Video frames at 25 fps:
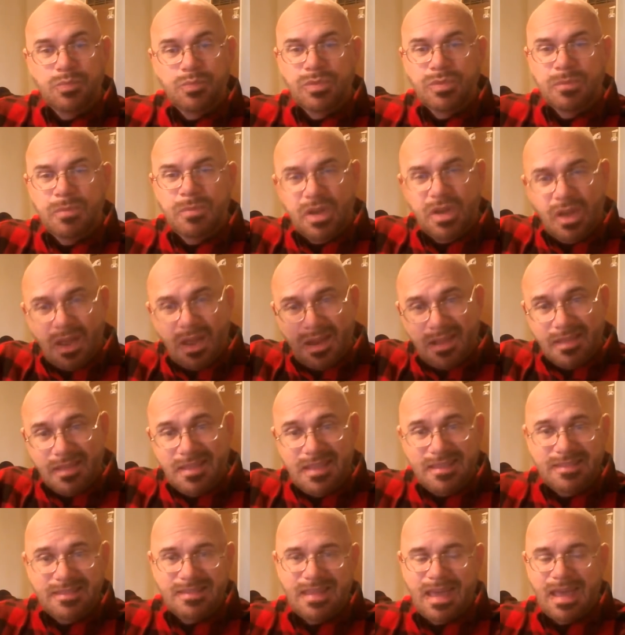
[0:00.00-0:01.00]
but not on
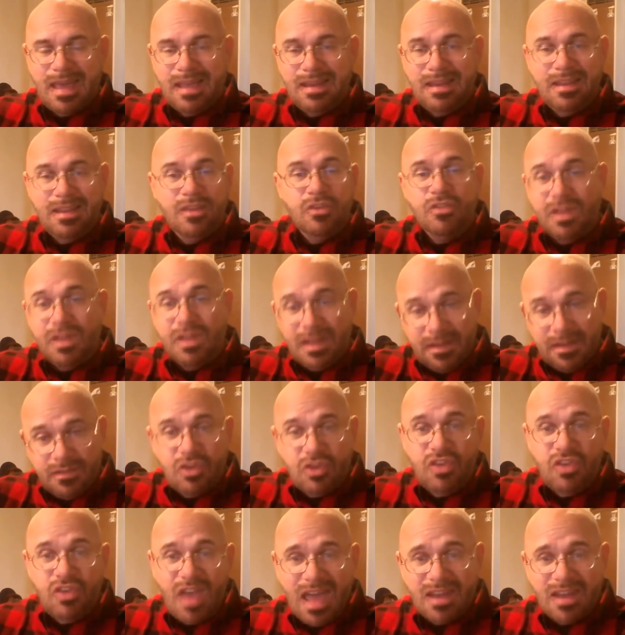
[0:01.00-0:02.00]
this side, and then leaves a
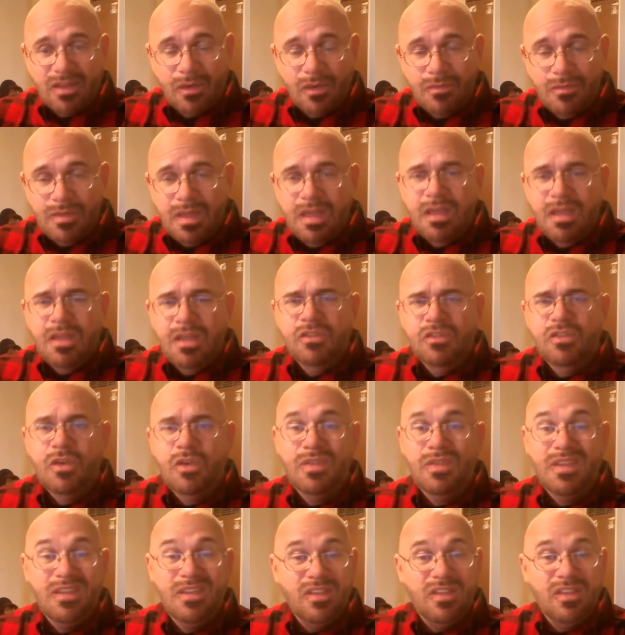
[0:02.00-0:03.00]
shadow. So
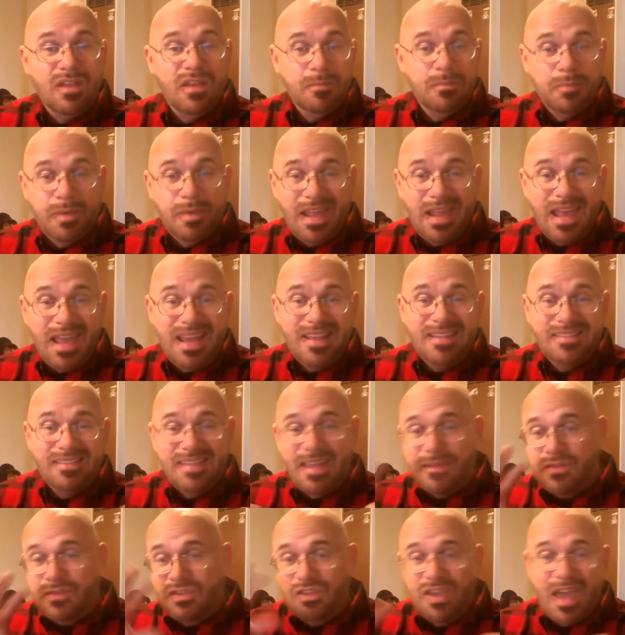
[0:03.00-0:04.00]
these planets
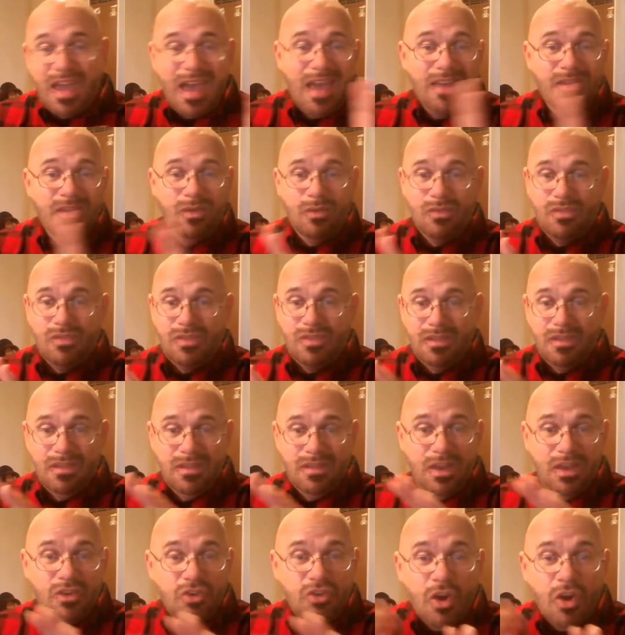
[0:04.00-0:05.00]
have shadows
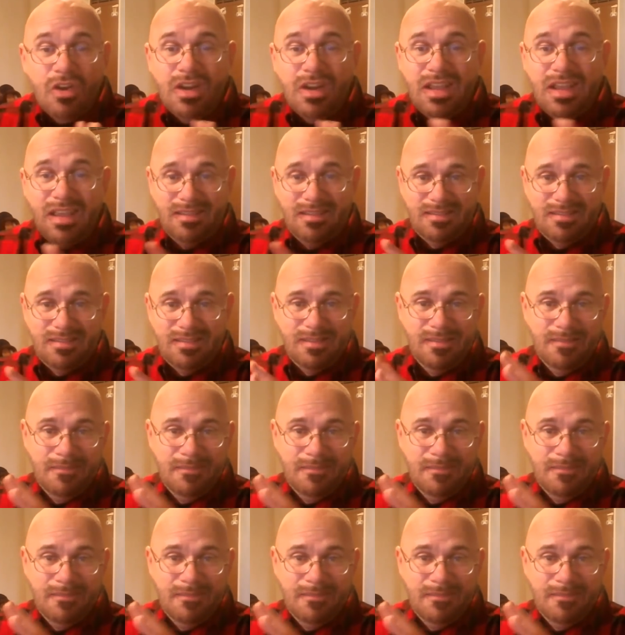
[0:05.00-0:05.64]
and turnings.